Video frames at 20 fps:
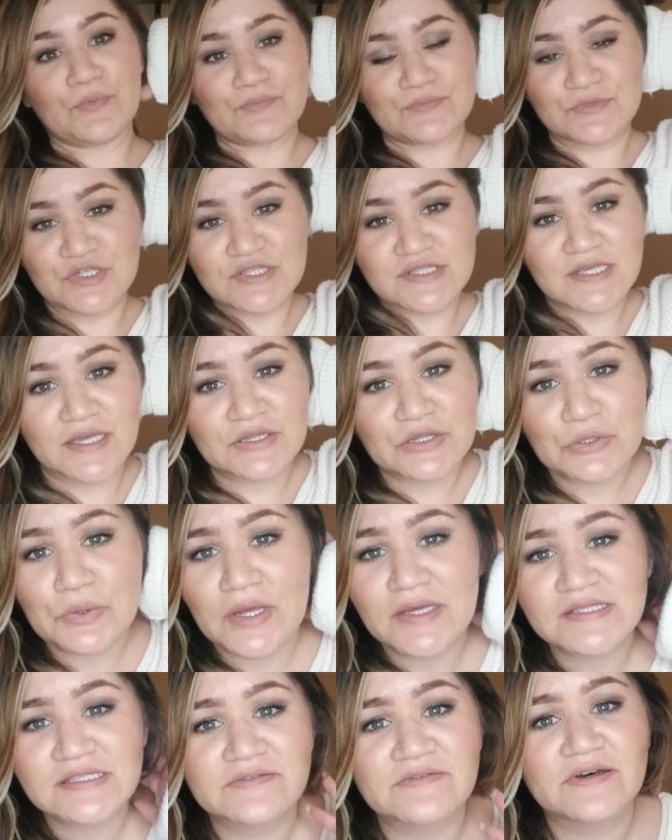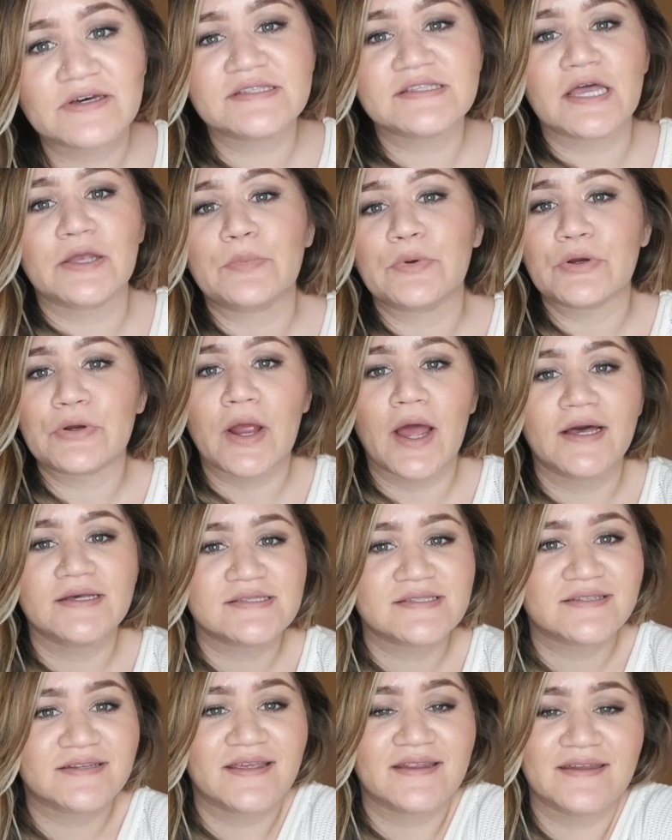just like the rest of us, I
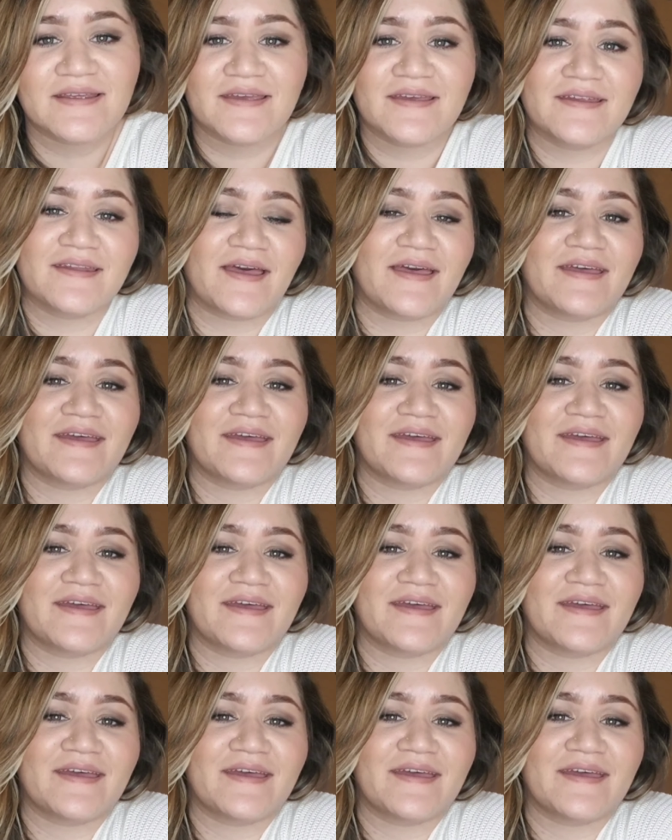procrastinated.